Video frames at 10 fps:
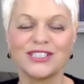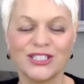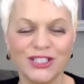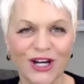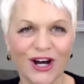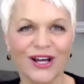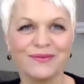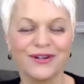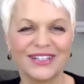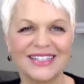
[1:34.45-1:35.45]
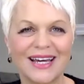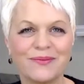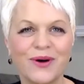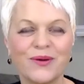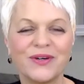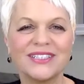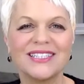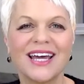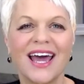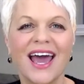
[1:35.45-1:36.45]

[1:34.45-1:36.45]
to talk about ignite moments